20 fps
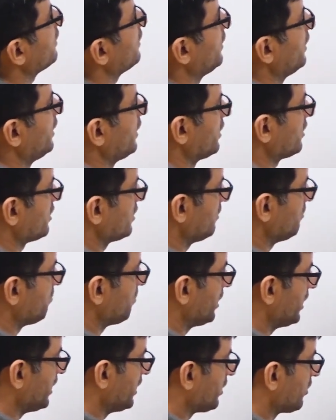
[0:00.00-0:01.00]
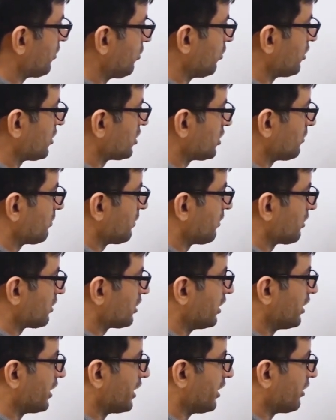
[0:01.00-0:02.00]
it is simply 2 raised to the power
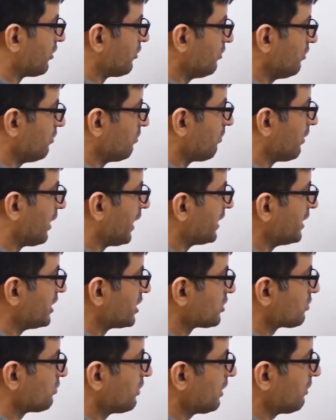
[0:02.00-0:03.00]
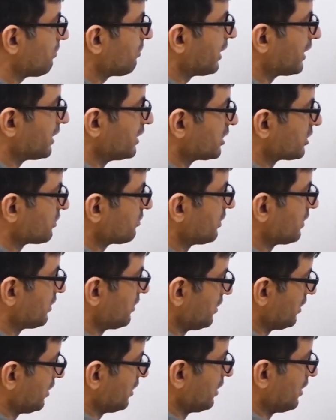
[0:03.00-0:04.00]
32 minus 1 minus 1.
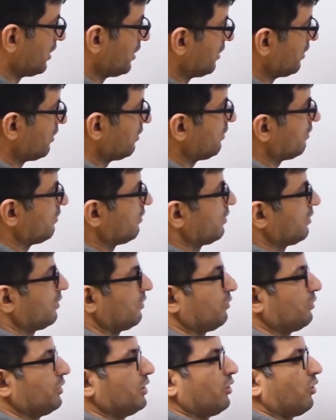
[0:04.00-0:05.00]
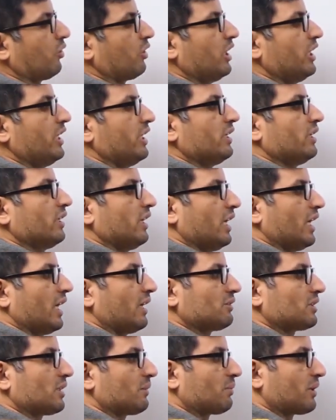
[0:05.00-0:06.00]
We only
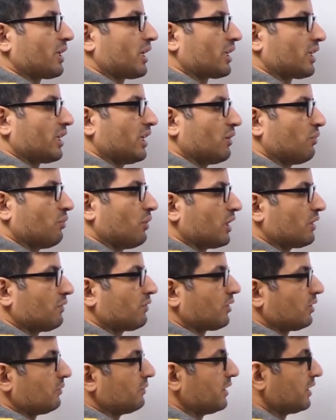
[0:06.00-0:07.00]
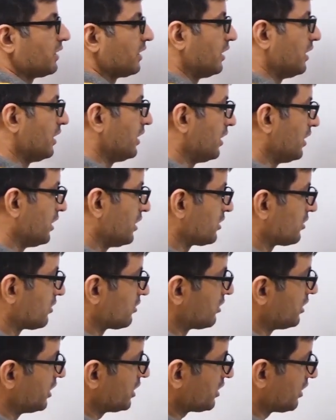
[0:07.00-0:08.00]
have subtracted 1 from it. So
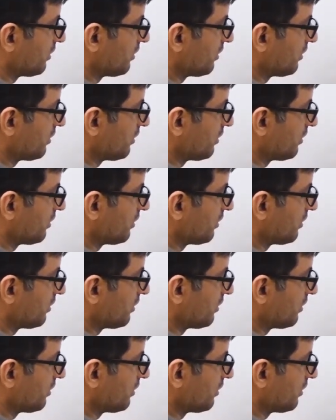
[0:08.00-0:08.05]
this